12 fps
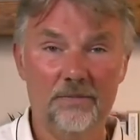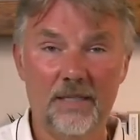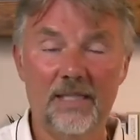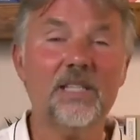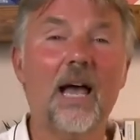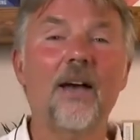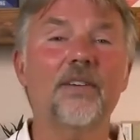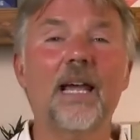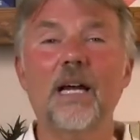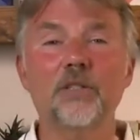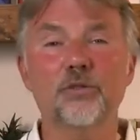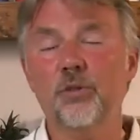As I've
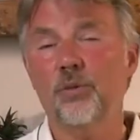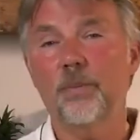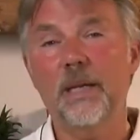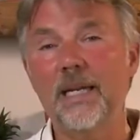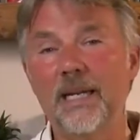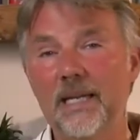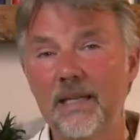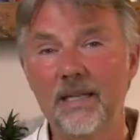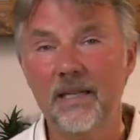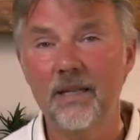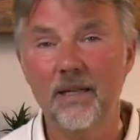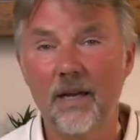counseled many
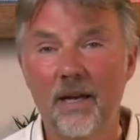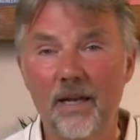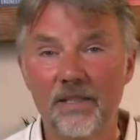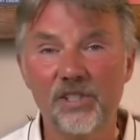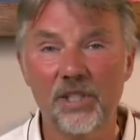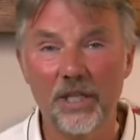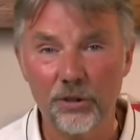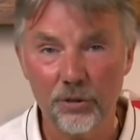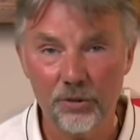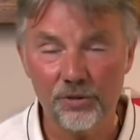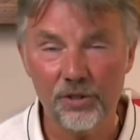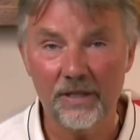
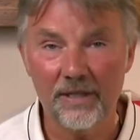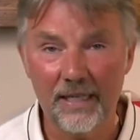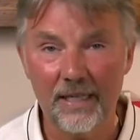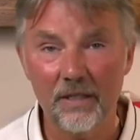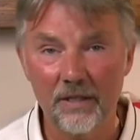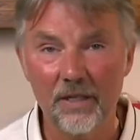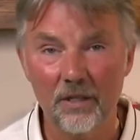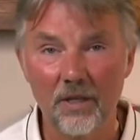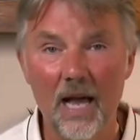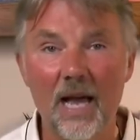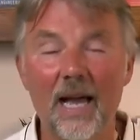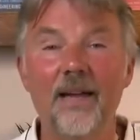seniors at the end of their
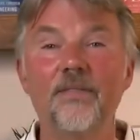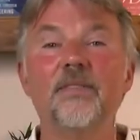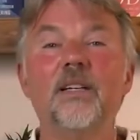life,